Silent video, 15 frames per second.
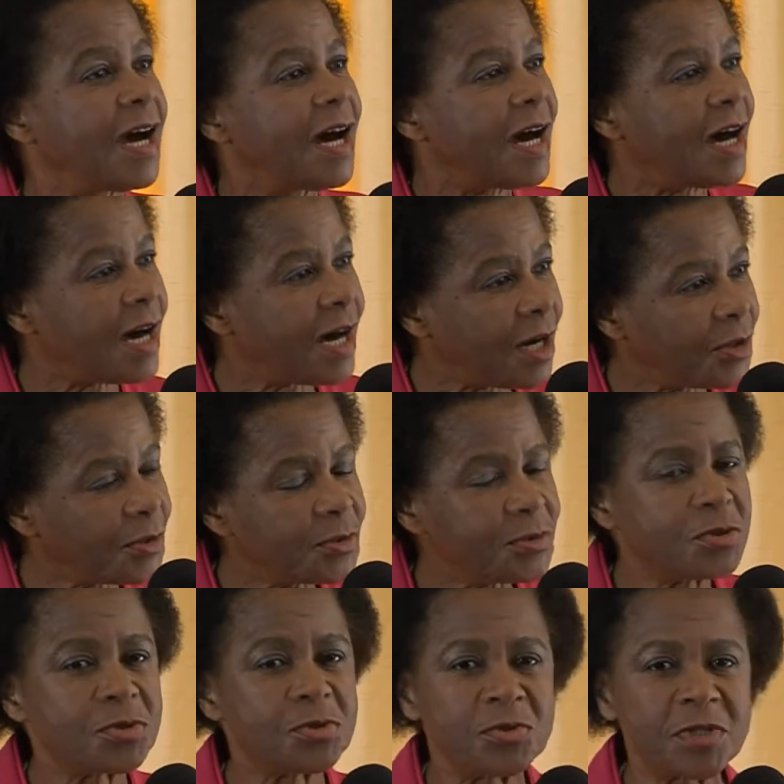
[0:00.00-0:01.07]
how
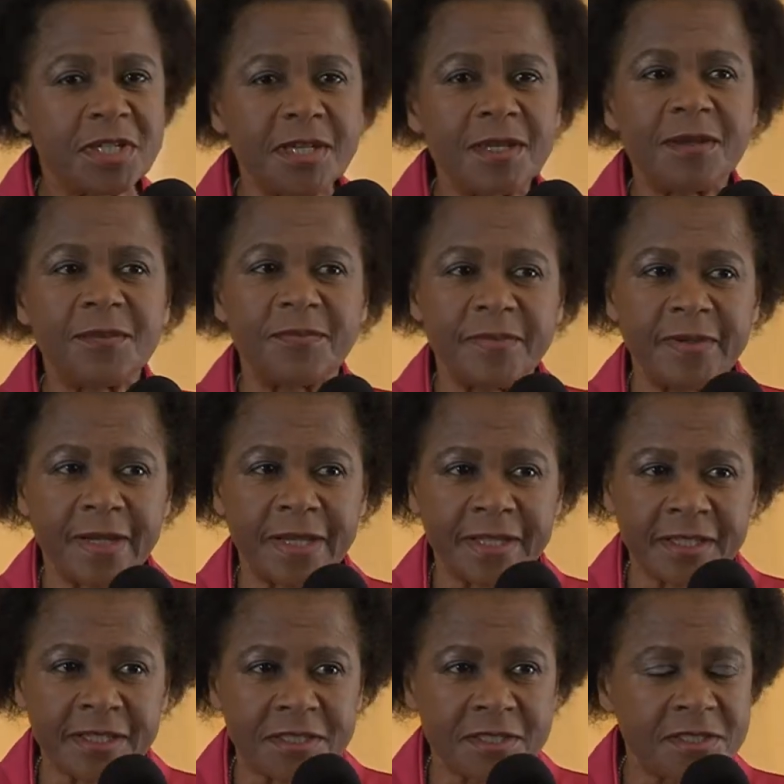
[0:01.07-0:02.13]
do we
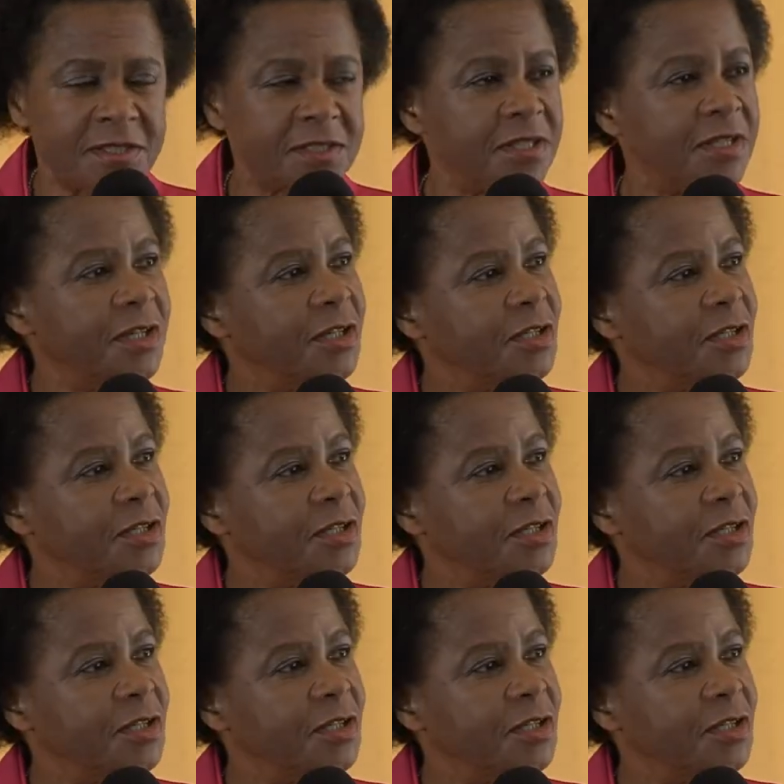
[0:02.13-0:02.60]
manage